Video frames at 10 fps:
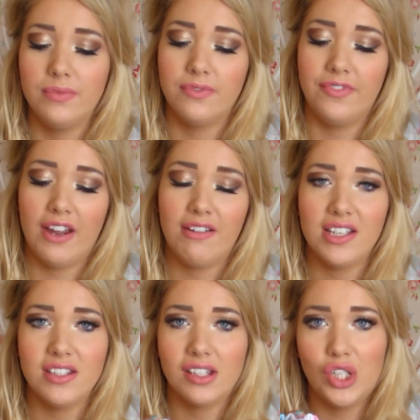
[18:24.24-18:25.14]

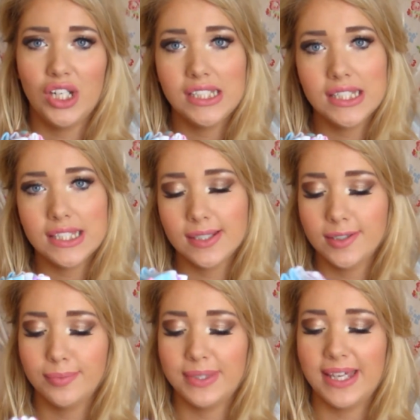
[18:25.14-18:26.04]
various colours.
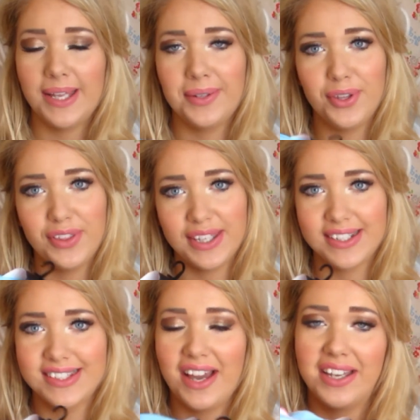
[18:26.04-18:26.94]
Yeah, nothing
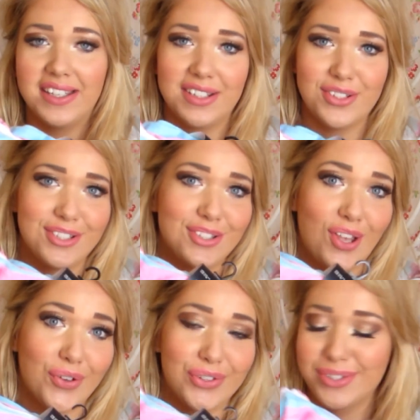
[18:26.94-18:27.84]
exciting, they're just
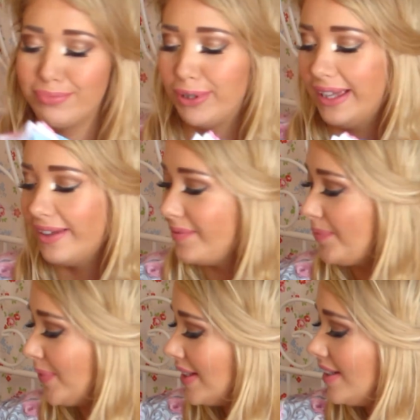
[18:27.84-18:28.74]
socks, but yeah.
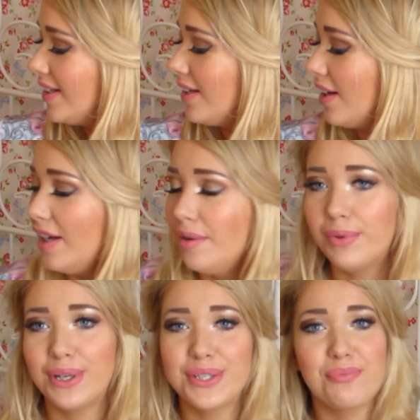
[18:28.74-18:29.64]

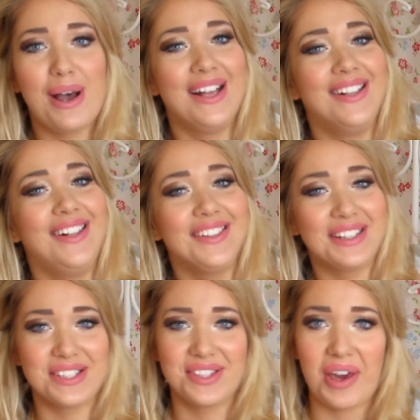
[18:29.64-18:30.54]
As well
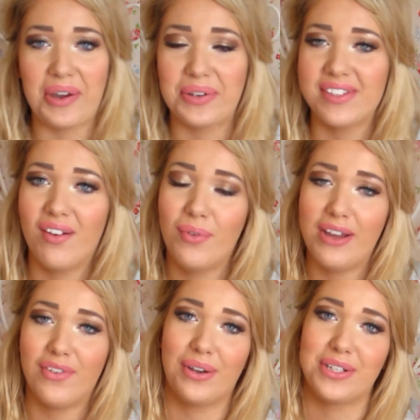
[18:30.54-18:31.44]
as those,
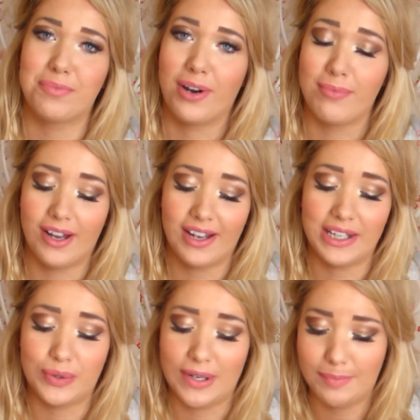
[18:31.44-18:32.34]
whenever I go into Primark
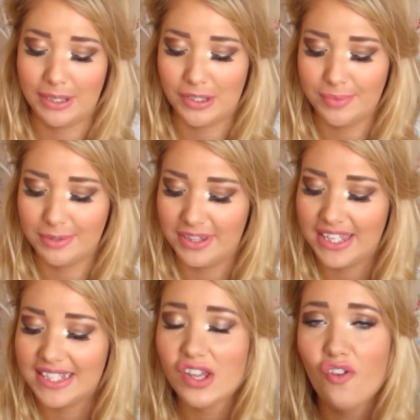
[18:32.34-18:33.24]
I always pick up some of
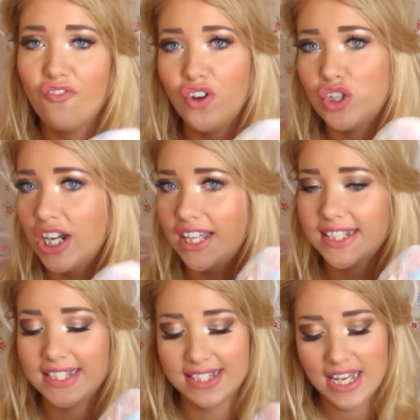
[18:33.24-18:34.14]
these
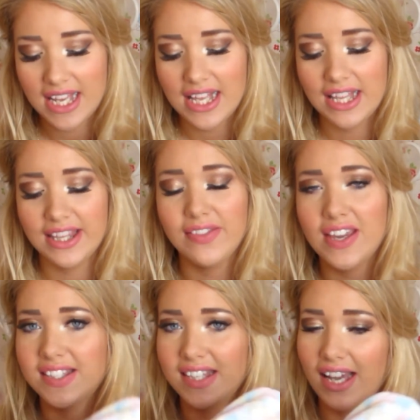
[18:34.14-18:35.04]
footlets that
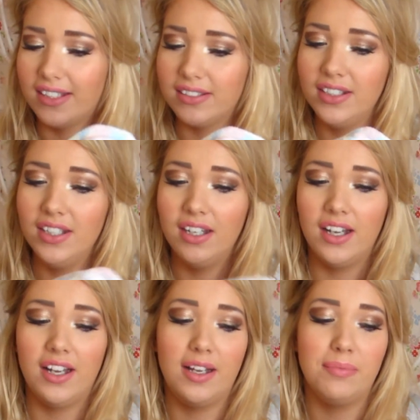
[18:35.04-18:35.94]
they sell.
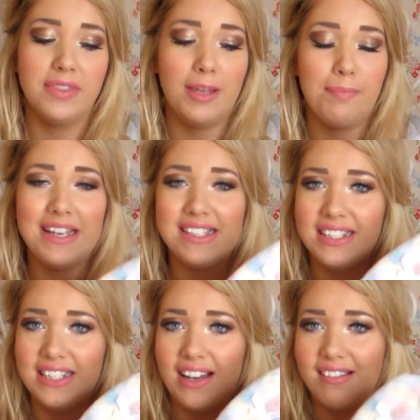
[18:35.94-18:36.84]
They're
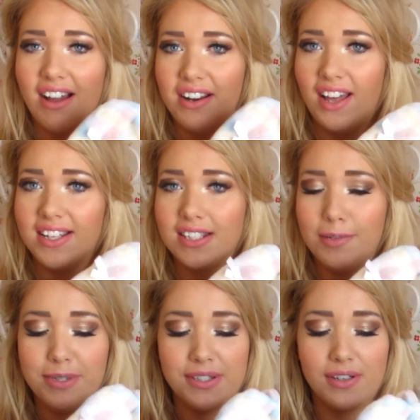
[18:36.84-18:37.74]
basically like kind of like
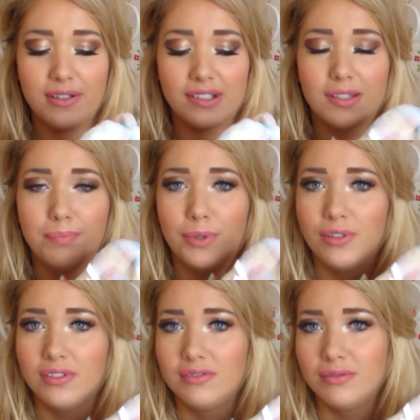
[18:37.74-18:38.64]
slipper socks
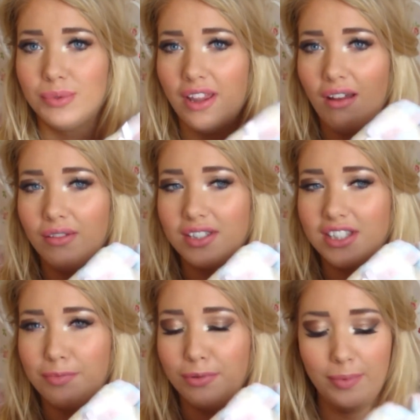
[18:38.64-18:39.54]
but without the
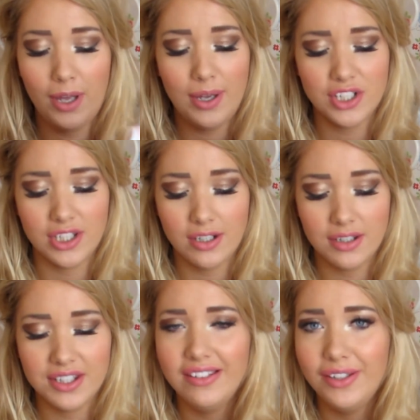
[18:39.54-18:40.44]
slippery, actually
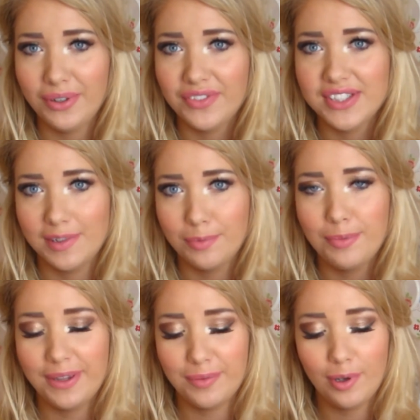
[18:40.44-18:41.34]
they do have the slippery
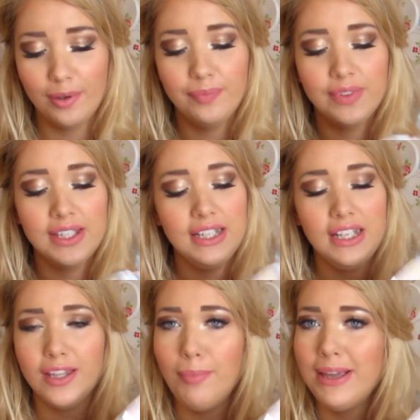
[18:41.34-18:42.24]
bit at the bottom.
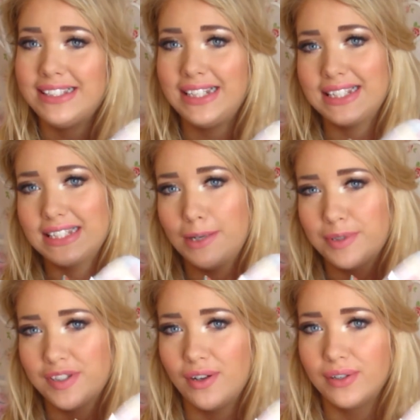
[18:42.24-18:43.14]
They're basically like slipper
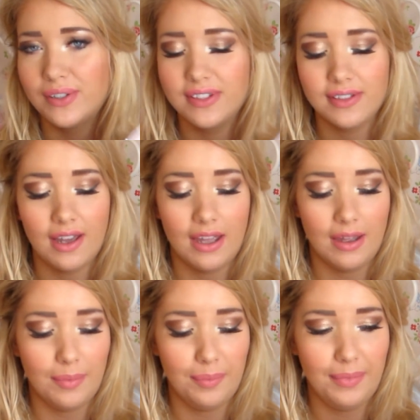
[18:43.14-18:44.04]
socks,
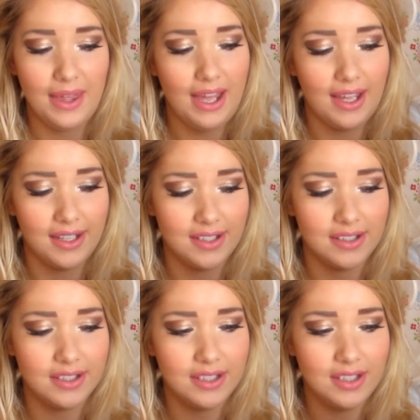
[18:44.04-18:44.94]

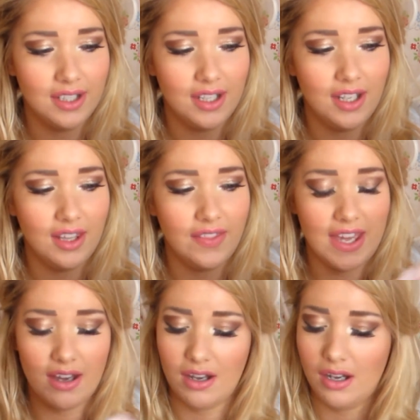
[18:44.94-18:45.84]
and
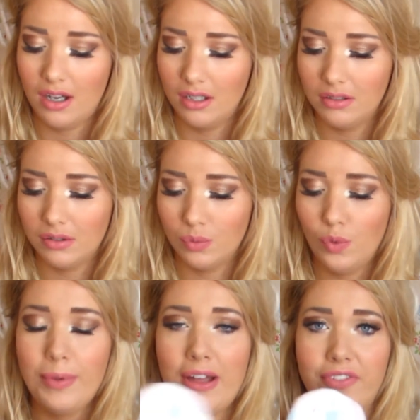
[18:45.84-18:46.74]
they are
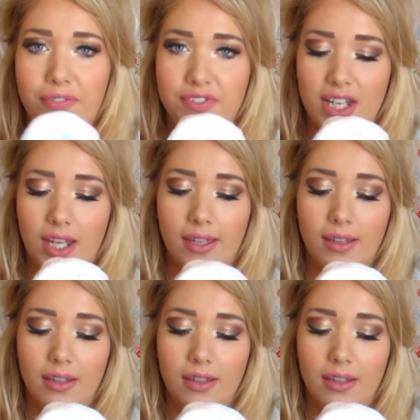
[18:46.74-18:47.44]
£1.50,